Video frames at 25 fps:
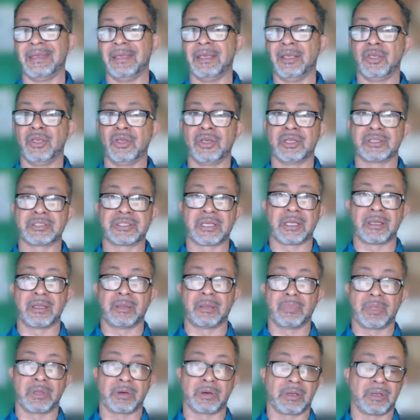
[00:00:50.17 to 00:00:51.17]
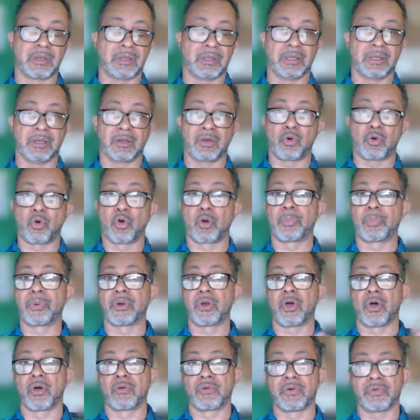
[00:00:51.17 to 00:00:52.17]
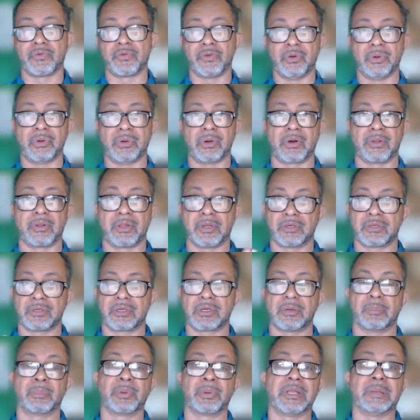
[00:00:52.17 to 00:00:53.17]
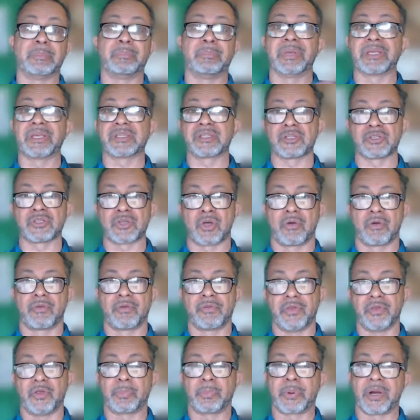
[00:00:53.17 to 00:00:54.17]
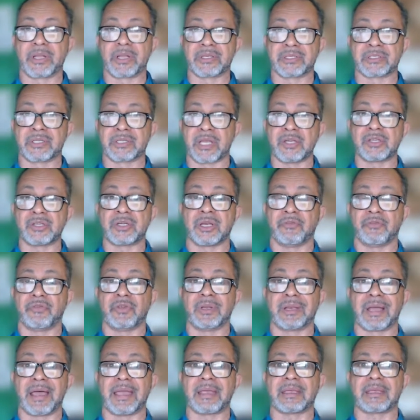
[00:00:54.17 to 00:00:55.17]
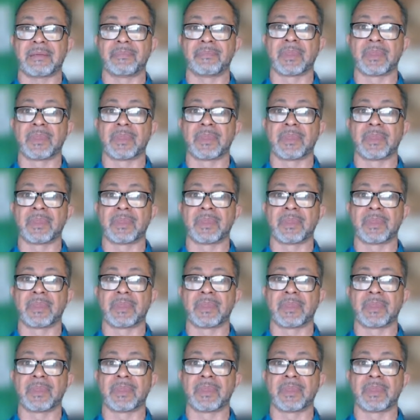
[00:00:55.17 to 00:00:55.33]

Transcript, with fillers: You can send them the, the corporate overview or the complete business overview presentation if you like.